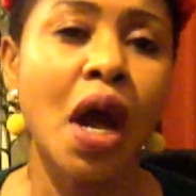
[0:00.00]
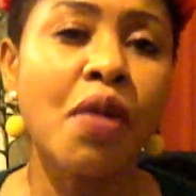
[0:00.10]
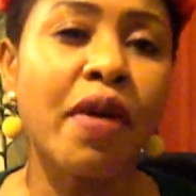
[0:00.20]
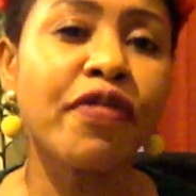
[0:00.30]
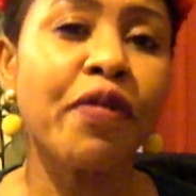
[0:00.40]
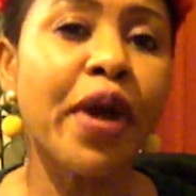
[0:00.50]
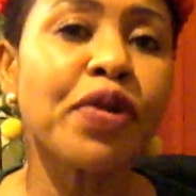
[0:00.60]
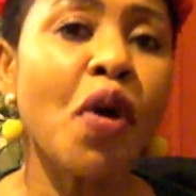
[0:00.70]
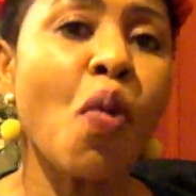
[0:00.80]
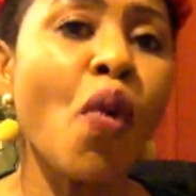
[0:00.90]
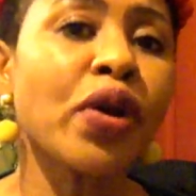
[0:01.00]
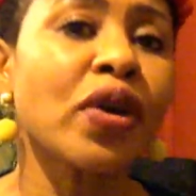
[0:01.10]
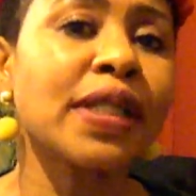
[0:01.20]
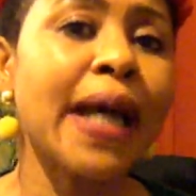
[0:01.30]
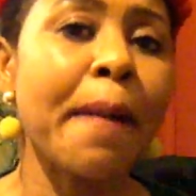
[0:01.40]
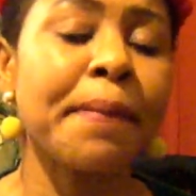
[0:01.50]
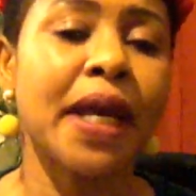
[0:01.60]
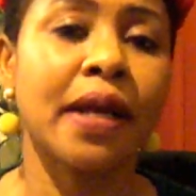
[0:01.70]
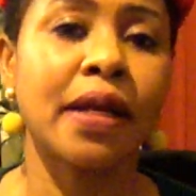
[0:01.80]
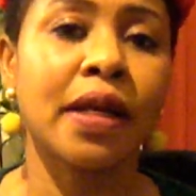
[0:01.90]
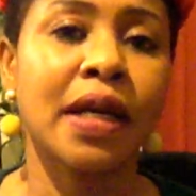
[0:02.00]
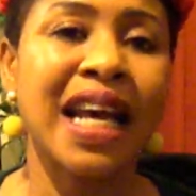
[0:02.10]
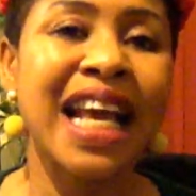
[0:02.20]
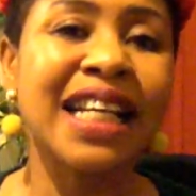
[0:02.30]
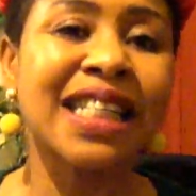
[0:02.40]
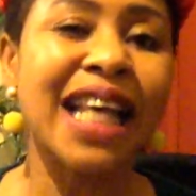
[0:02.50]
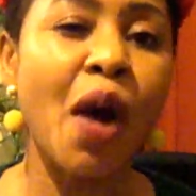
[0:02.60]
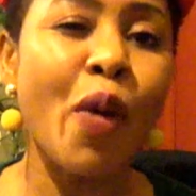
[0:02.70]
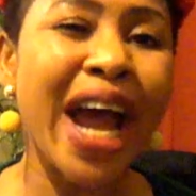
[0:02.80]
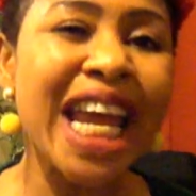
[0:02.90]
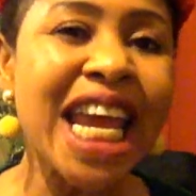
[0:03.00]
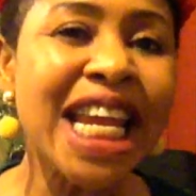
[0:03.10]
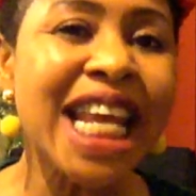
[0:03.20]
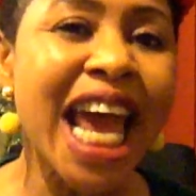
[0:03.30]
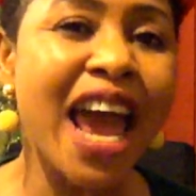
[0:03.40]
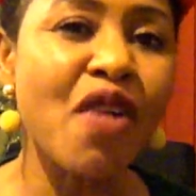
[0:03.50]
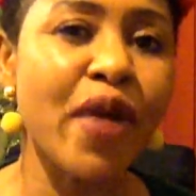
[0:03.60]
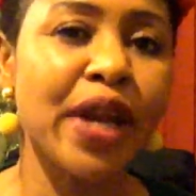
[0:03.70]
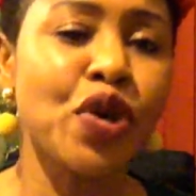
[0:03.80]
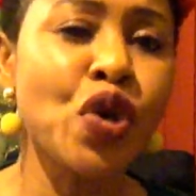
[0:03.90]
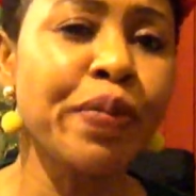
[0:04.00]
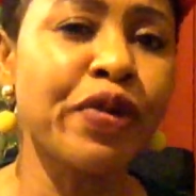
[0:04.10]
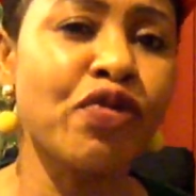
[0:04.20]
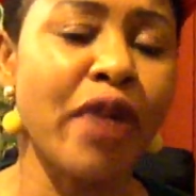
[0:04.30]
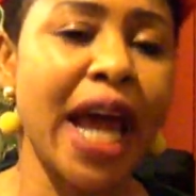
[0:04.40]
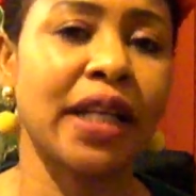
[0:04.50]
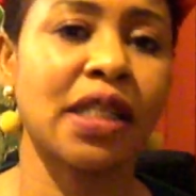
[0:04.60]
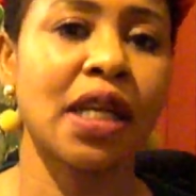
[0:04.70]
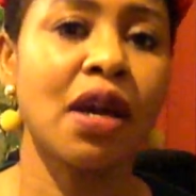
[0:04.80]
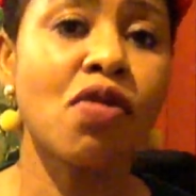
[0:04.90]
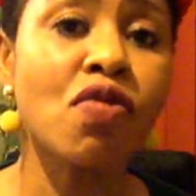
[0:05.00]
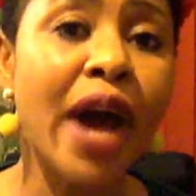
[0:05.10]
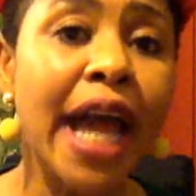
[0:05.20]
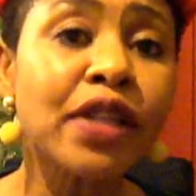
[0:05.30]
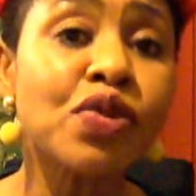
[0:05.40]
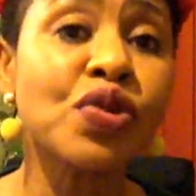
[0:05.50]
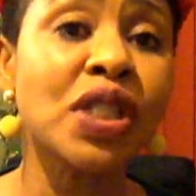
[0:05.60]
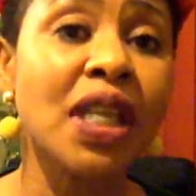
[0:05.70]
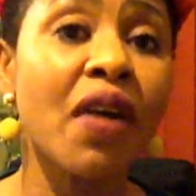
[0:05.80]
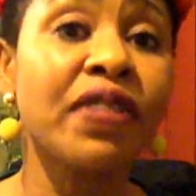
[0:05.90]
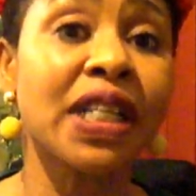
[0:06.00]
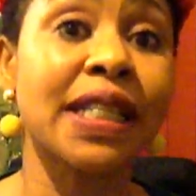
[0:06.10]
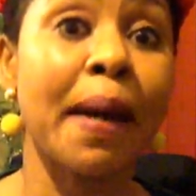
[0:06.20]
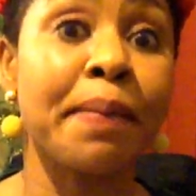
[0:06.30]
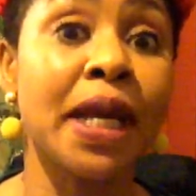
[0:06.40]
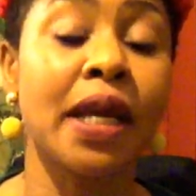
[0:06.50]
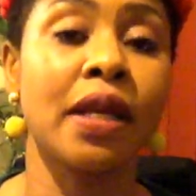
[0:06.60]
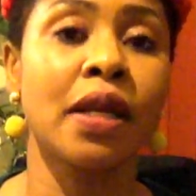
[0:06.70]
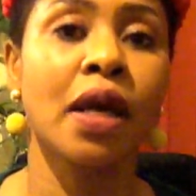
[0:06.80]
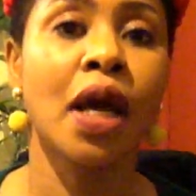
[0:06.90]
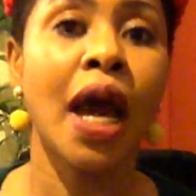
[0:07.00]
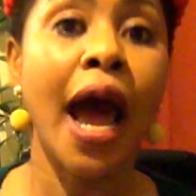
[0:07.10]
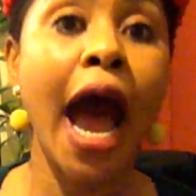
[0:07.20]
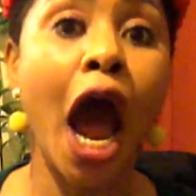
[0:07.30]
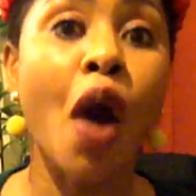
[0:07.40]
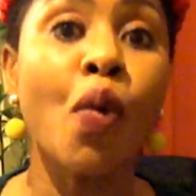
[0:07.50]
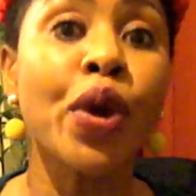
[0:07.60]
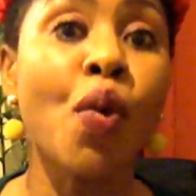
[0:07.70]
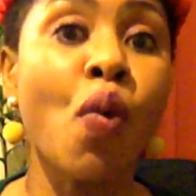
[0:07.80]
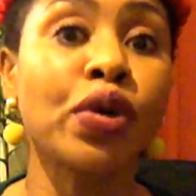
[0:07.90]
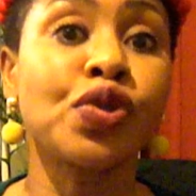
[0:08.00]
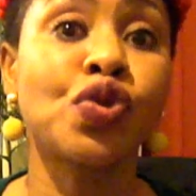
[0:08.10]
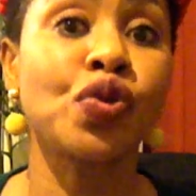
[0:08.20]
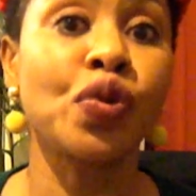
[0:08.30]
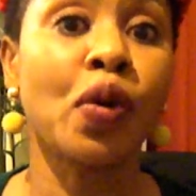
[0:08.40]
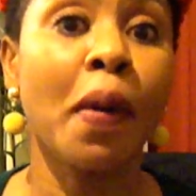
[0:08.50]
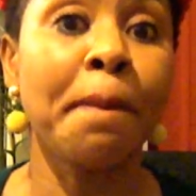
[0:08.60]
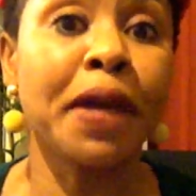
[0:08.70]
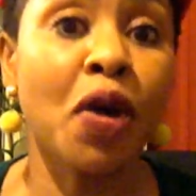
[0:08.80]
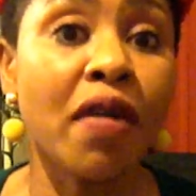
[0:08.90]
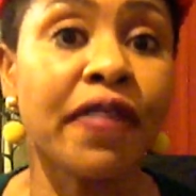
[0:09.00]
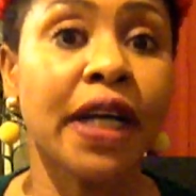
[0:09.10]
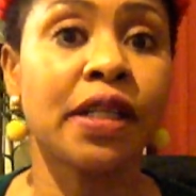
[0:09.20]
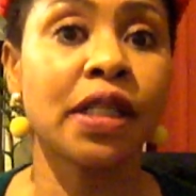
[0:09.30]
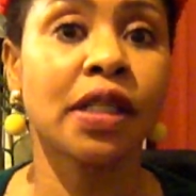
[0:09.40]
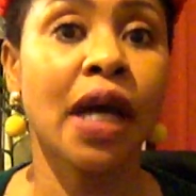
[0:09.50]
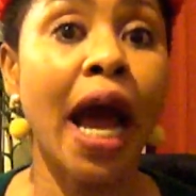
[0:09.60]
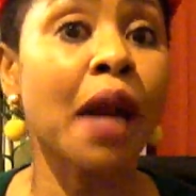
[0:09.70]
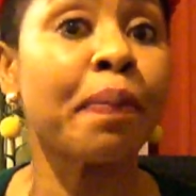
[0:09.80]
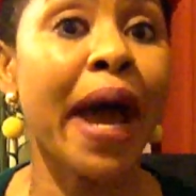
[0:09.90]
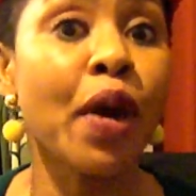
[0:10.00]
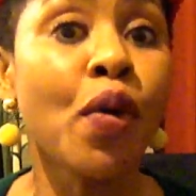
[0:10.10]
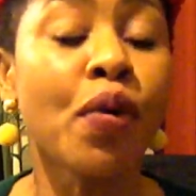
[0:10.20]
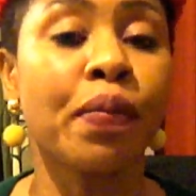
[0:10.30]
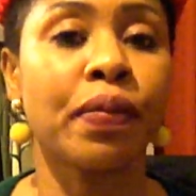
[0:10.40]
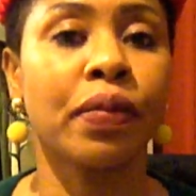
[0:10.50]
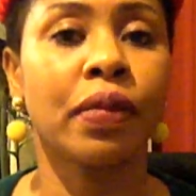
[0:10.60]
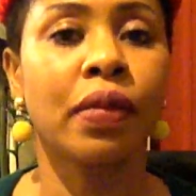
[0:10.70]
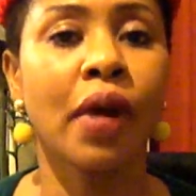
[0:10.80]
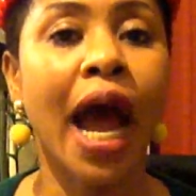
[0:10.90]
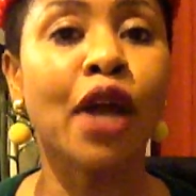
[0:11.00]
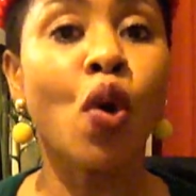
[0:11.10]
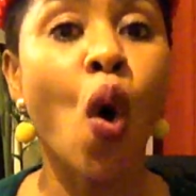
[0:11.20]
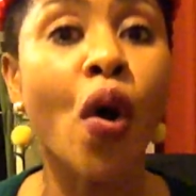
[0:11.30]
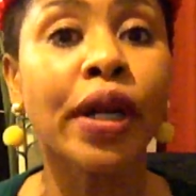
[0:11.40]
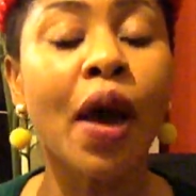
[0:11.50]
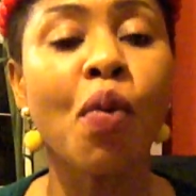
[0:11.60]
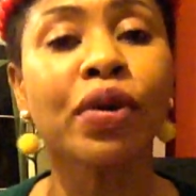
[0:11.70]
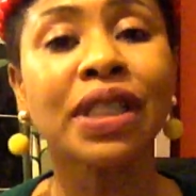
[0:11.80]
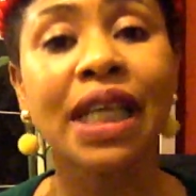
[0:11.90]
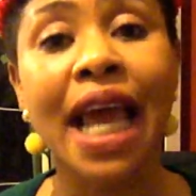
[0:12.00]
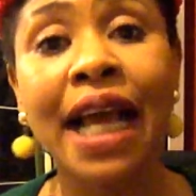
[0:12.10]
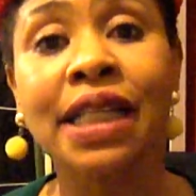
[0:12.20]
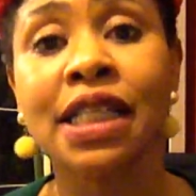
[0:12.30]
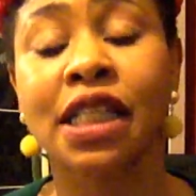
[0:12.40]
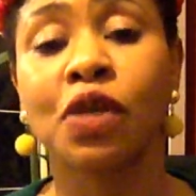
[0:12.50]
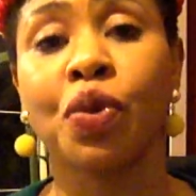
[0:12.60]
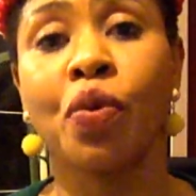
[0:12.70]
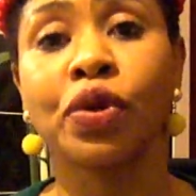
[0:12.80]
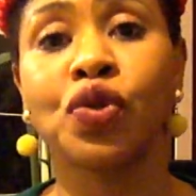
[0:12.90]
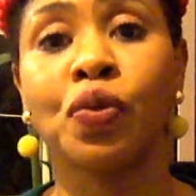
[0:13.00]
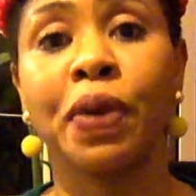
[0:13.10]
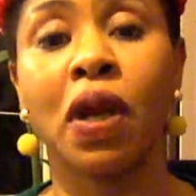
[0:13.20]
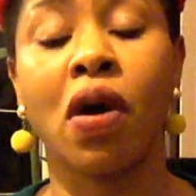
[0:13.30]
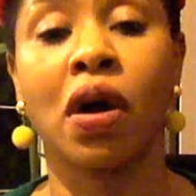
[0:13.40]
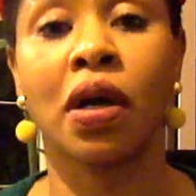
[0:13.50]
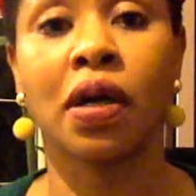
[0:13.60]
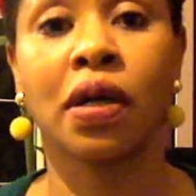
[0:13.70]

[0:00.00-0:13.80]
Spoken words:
Referendum, what does that mean? It's our inherent human right to self-determine how we want to be governed, and by whom, and under what entity we want to belong.